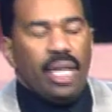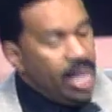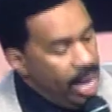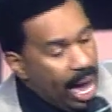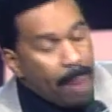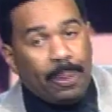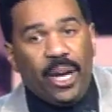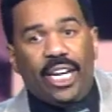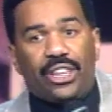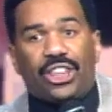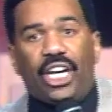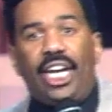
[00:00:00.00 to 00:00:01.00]
I
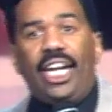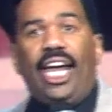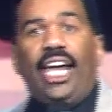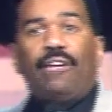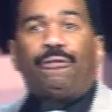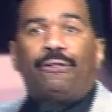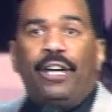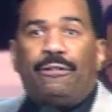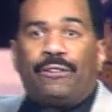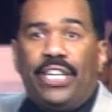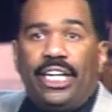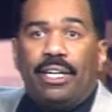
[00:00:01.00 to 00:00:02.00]
paid
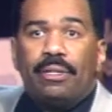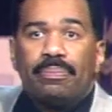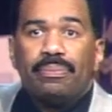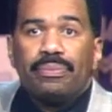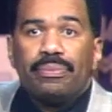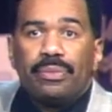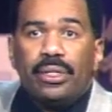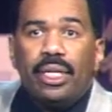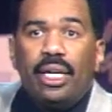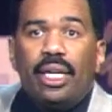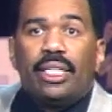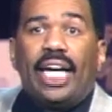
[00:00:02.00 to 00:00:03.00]
$38.50.
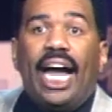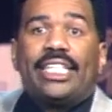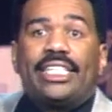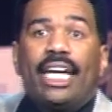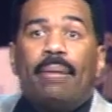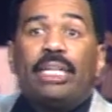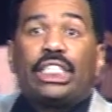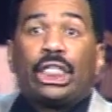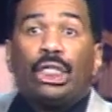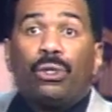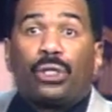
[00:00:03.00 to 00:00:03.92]
God damn it, you